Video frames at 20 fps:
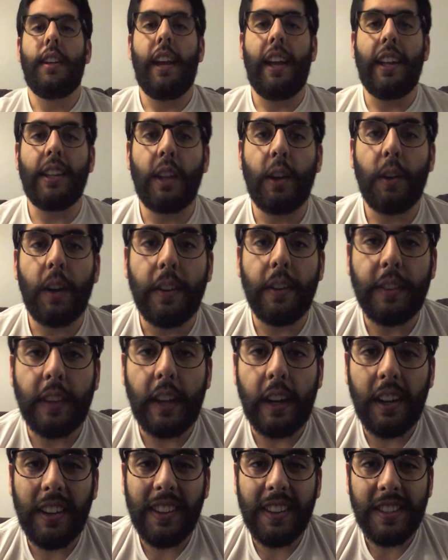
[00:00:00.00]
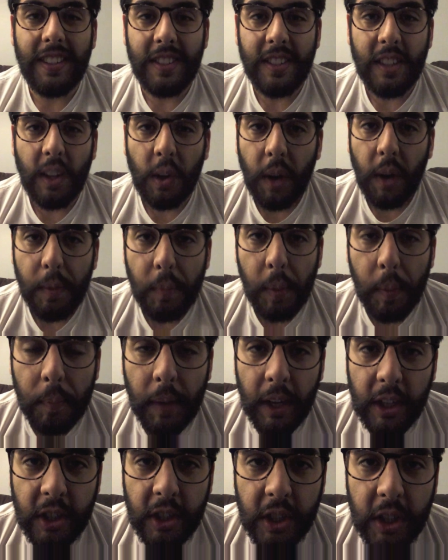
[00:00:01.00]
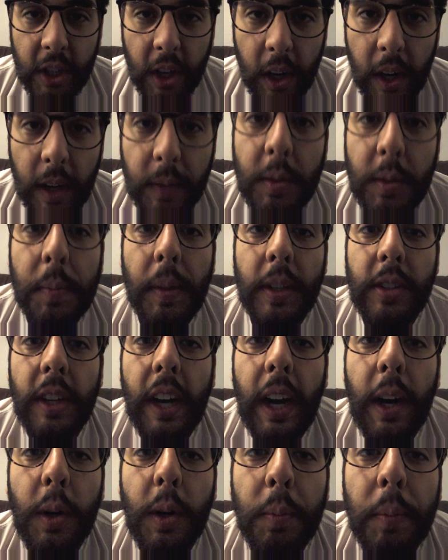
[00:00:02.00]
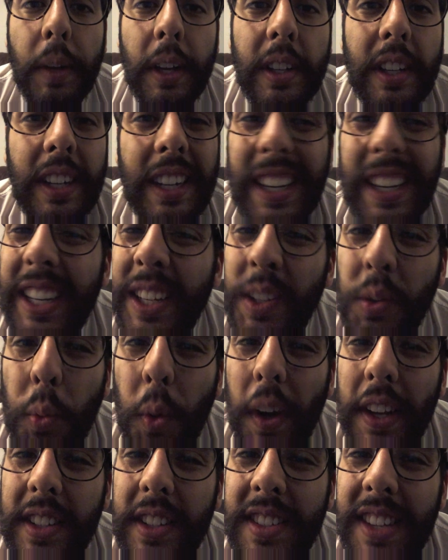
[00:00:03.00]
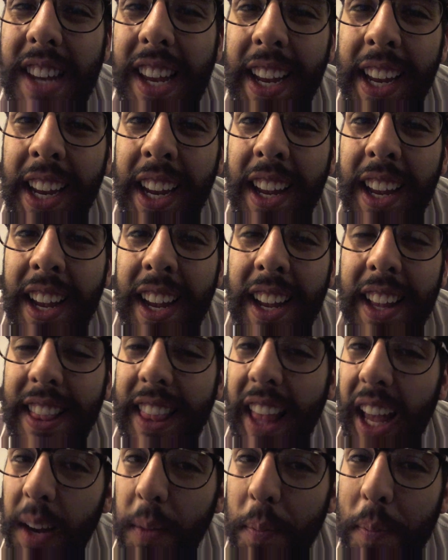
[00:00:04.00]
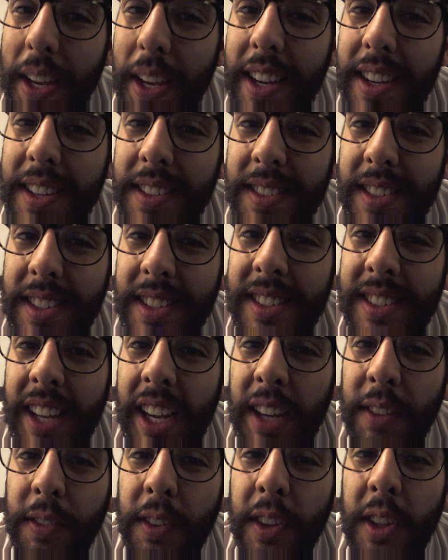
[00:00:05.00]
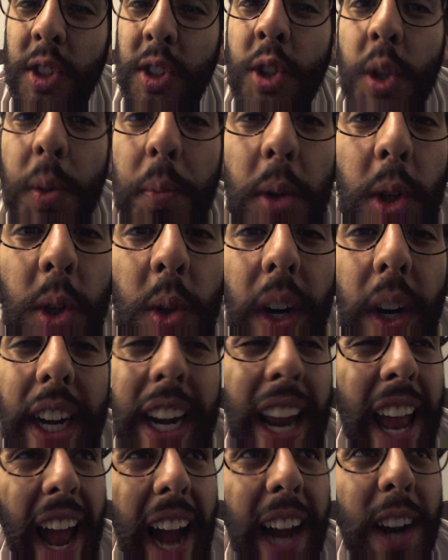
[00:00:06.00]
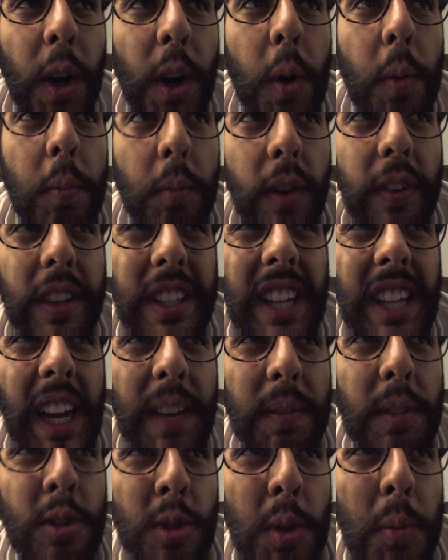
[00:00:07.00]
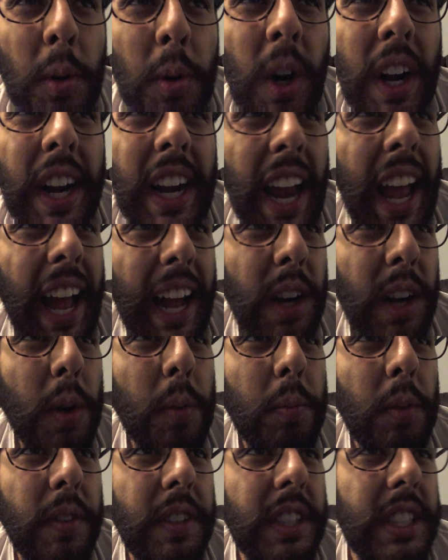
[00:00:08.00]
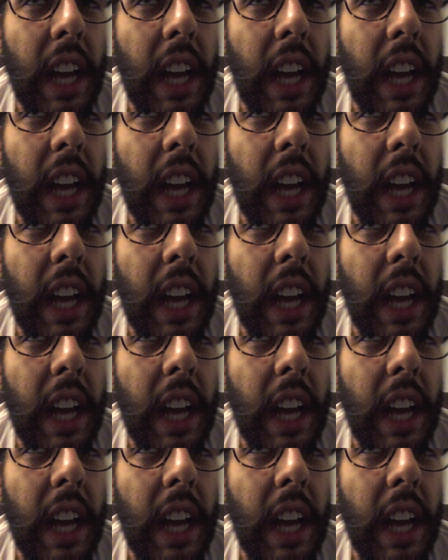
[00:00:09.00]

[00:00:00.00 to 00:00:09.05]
Hello out there. This is the Great Big Picture Show. I'm Spencer Howard Belden. It is Wednesday. That means it's time for the super great at-home movie time. The super great at-home movie